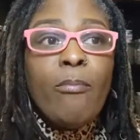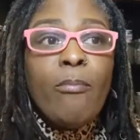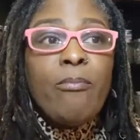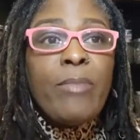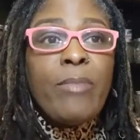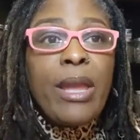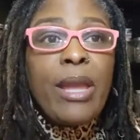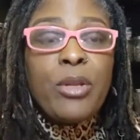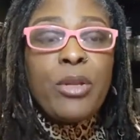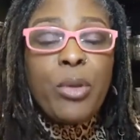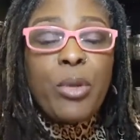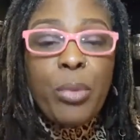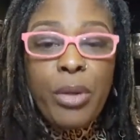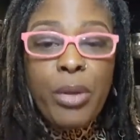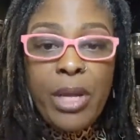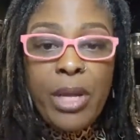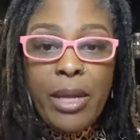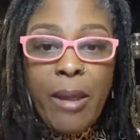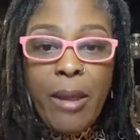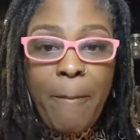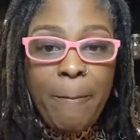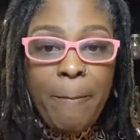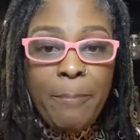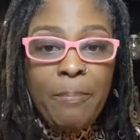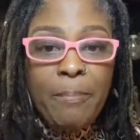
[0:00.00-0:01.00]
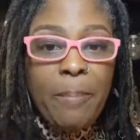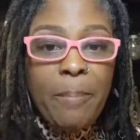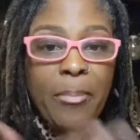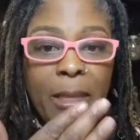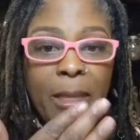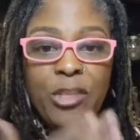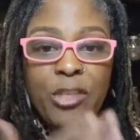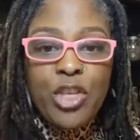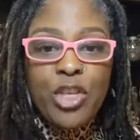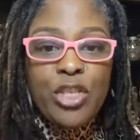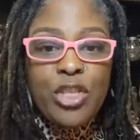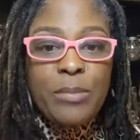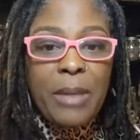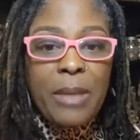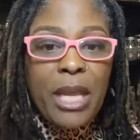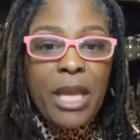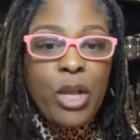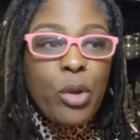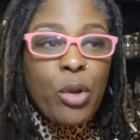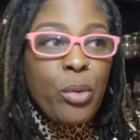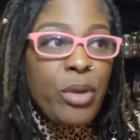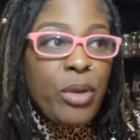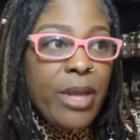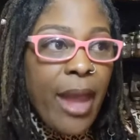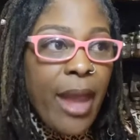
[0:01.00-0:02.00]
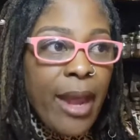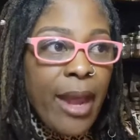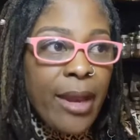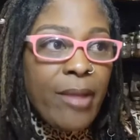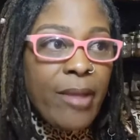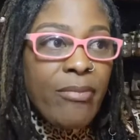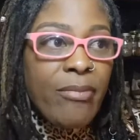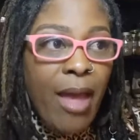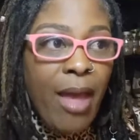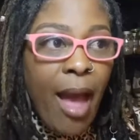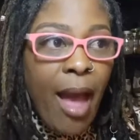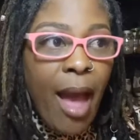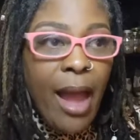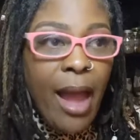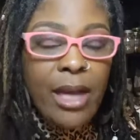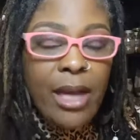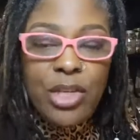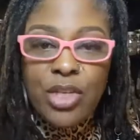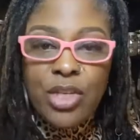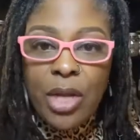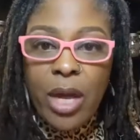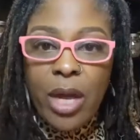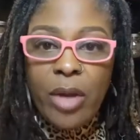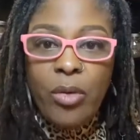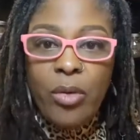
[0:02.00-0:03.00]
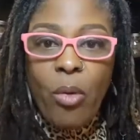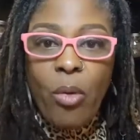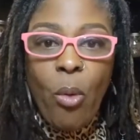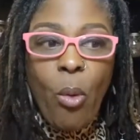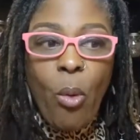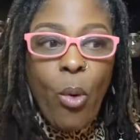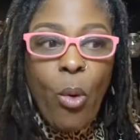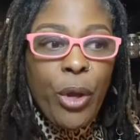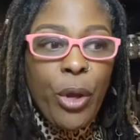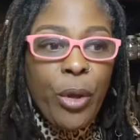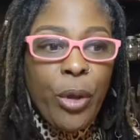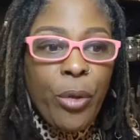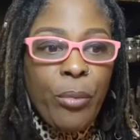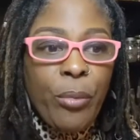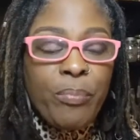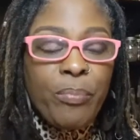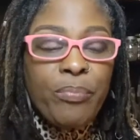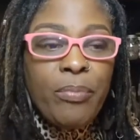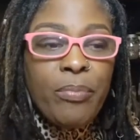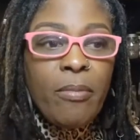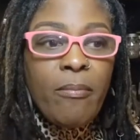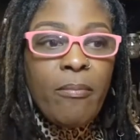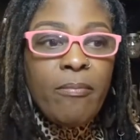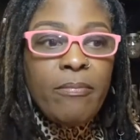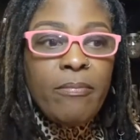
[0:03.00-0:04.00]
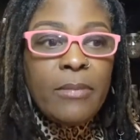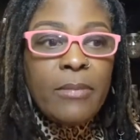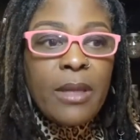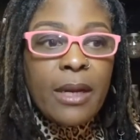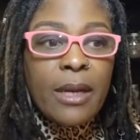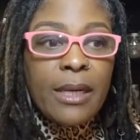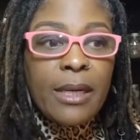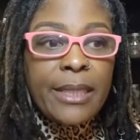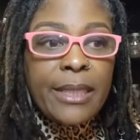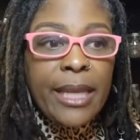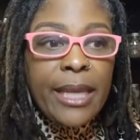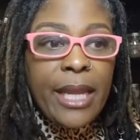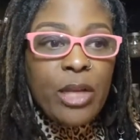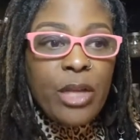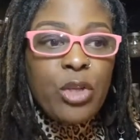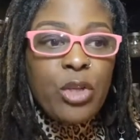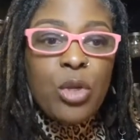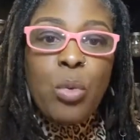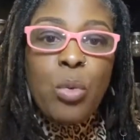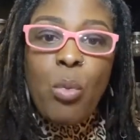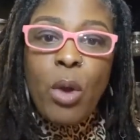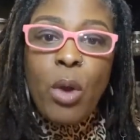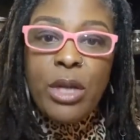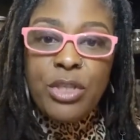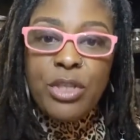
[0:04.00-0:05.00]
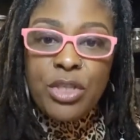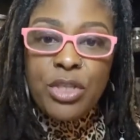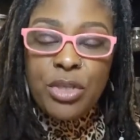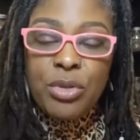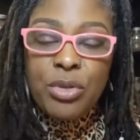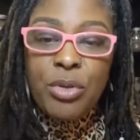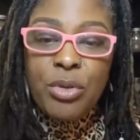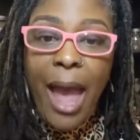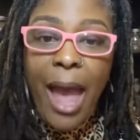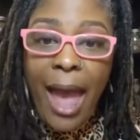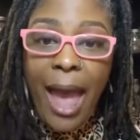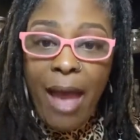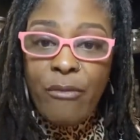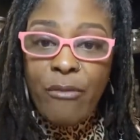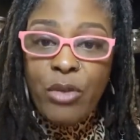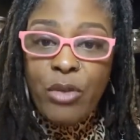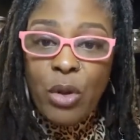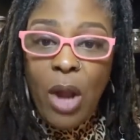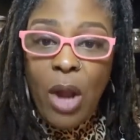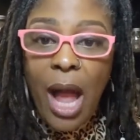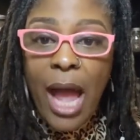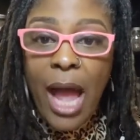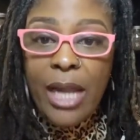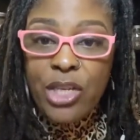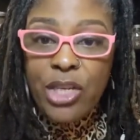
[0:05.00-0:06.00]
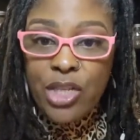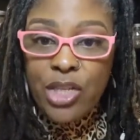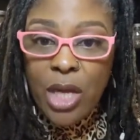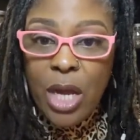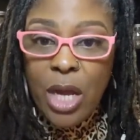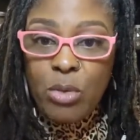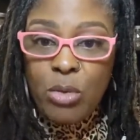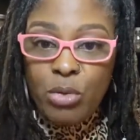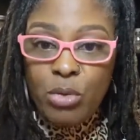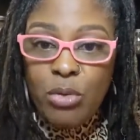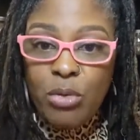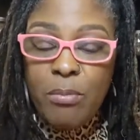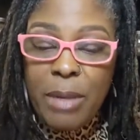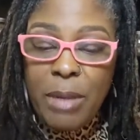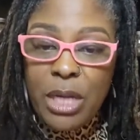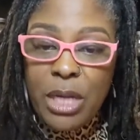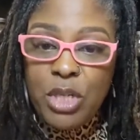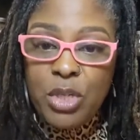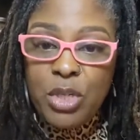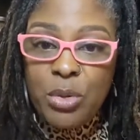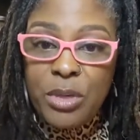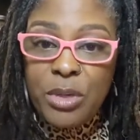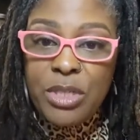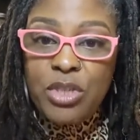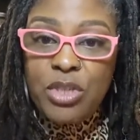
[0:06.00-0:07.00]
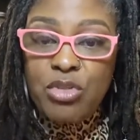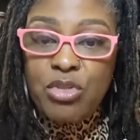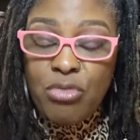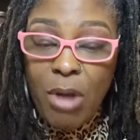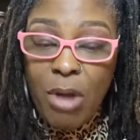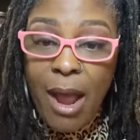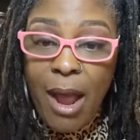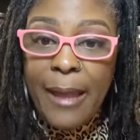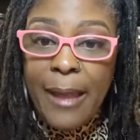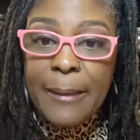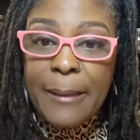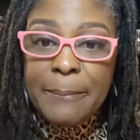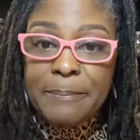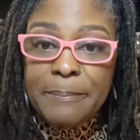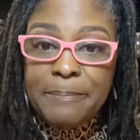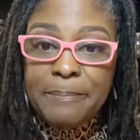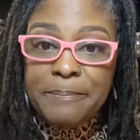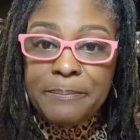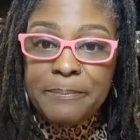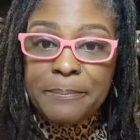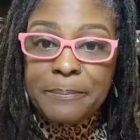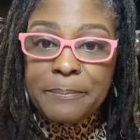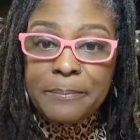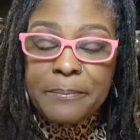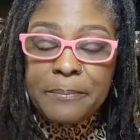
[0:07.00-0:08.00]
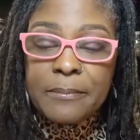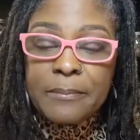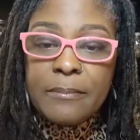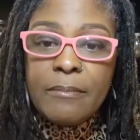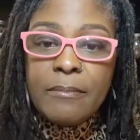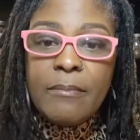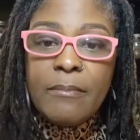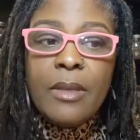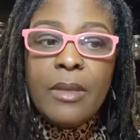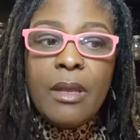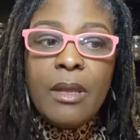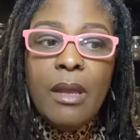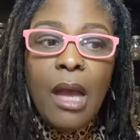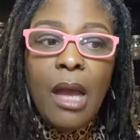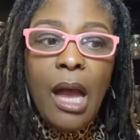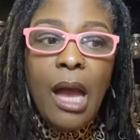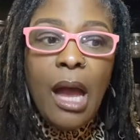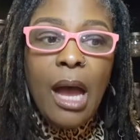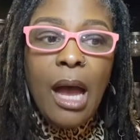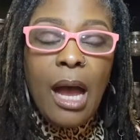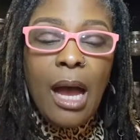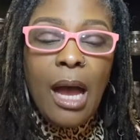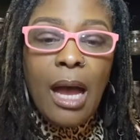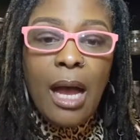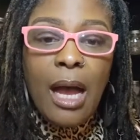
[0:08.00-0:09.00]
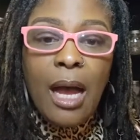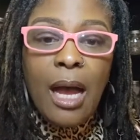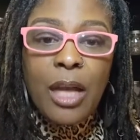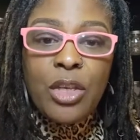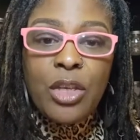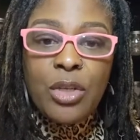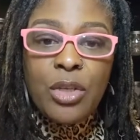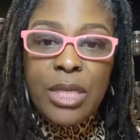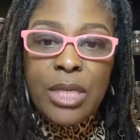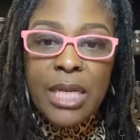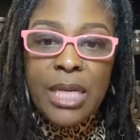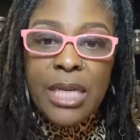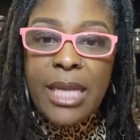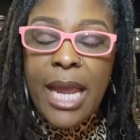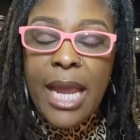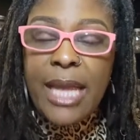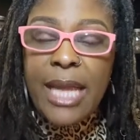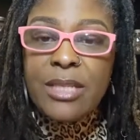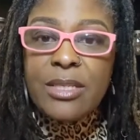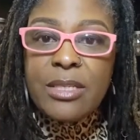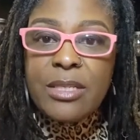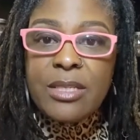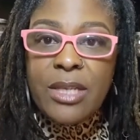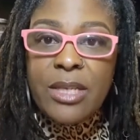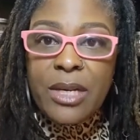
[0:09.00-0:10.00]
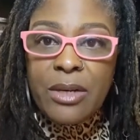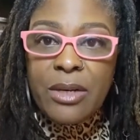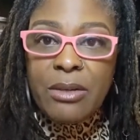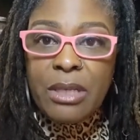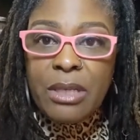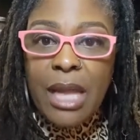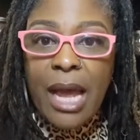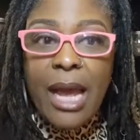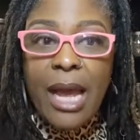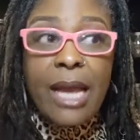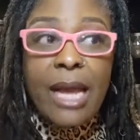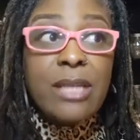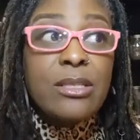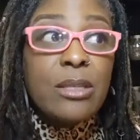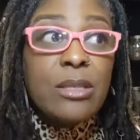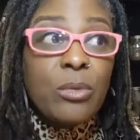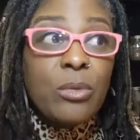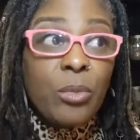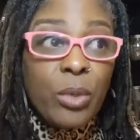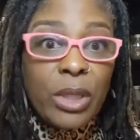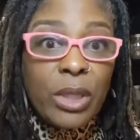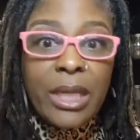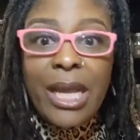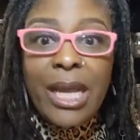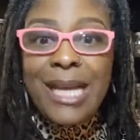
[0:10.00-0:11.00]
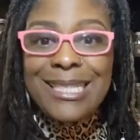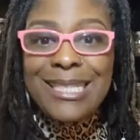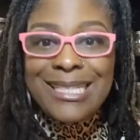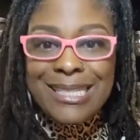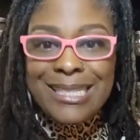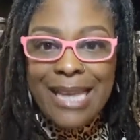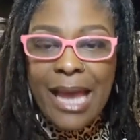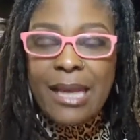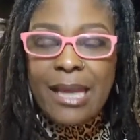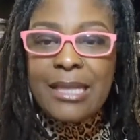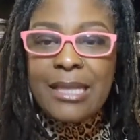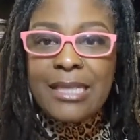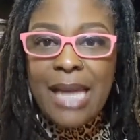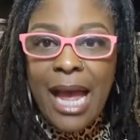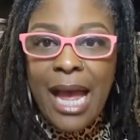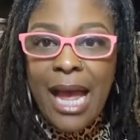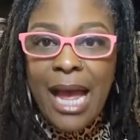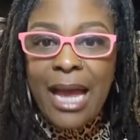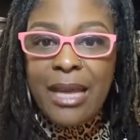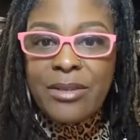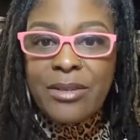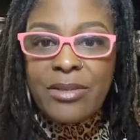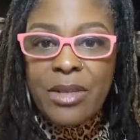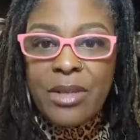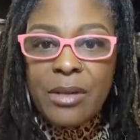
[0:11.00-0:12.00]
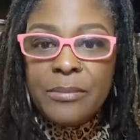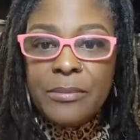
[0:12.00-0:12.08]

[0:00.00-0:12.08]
in creating, mm, excuse me, in creating the high John oil, again, you want to have your high John root, make sure it's dry. Uh, you need a sterilized, really a sanitized